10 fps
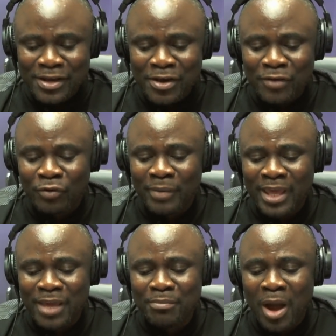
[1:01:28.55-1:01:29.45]
from
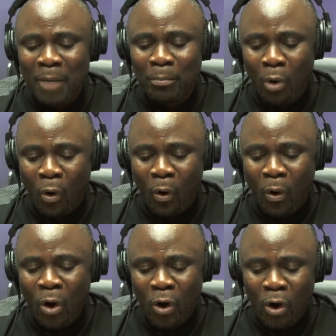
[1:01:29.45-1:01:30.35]
him more.
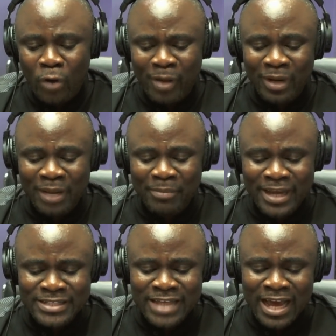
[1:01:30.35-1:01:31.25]
Honorable
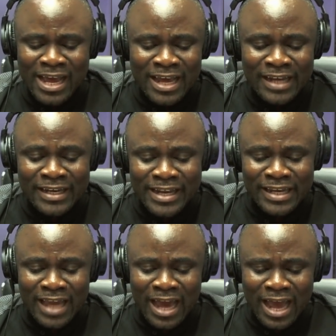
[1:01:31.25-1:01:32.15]
Ebenezer,
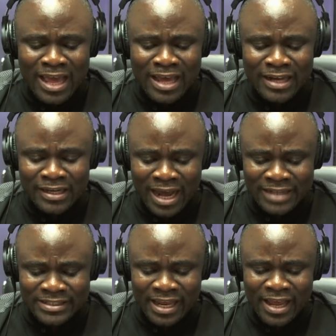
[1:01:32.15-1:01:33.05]
Nina
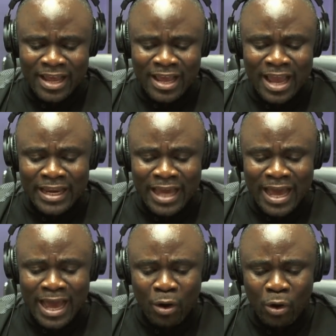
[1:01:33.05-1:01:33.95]
Nate, and
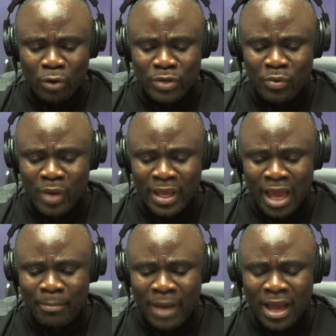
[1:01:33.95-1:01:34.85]
on the way,
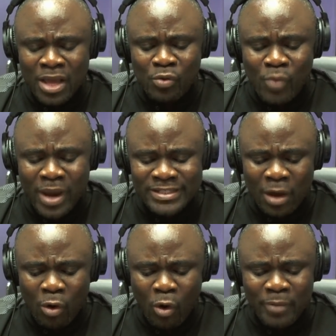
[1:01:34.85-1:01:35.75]
Abba. We say,
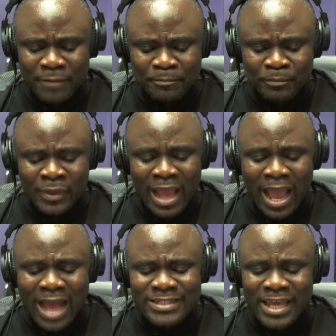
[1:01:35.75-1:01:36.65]
Obi.
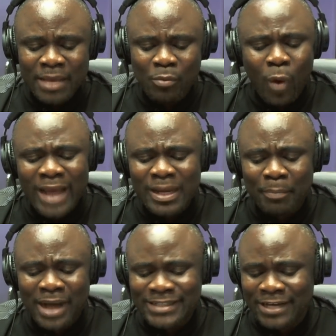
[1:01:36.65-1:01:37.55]
Ask him why the
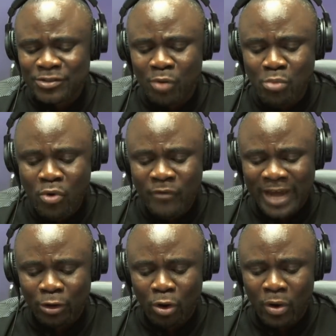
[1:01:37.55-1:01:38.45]
party has not moved
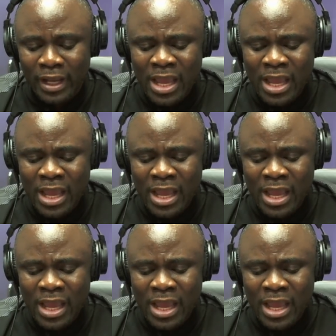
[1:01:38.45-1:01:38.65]
along